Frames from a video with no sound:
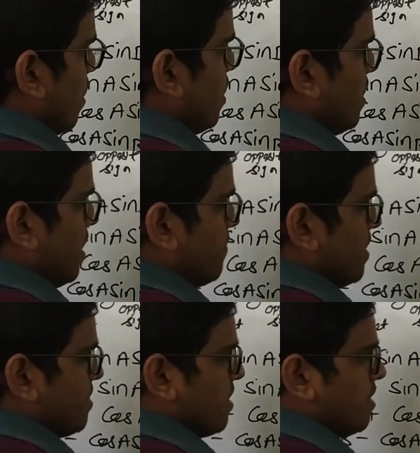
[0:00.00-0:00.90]
Left hand
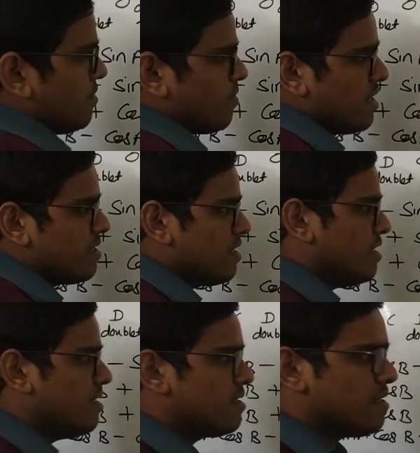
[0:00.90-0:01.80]
side you can
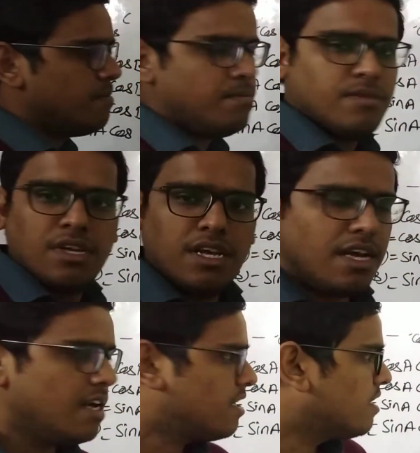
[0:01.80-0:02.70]
see sum,
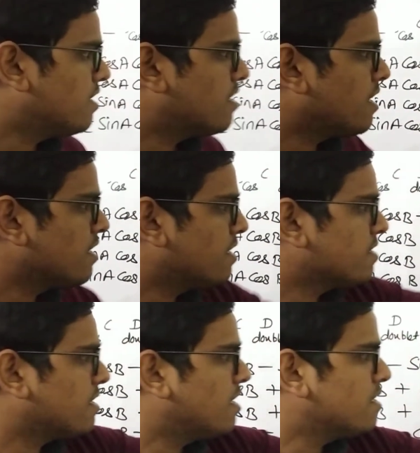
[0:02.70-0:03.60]
and in right hand
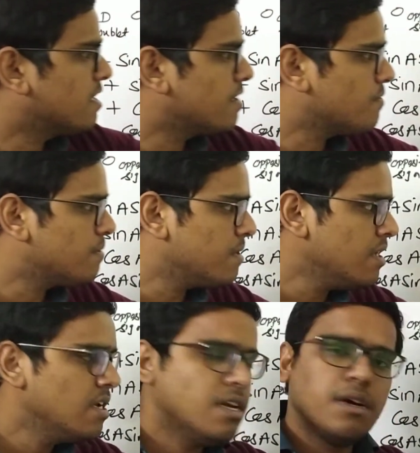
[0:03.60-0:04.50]
side there will
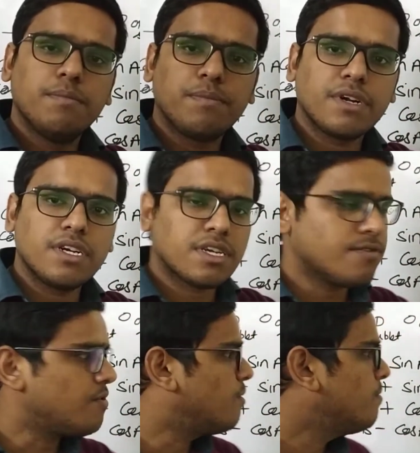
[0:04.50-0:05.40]
be product
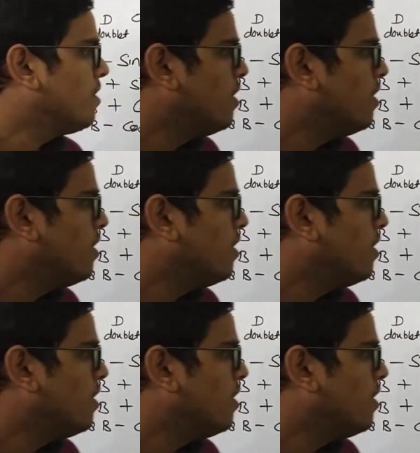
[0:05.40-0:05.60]
form.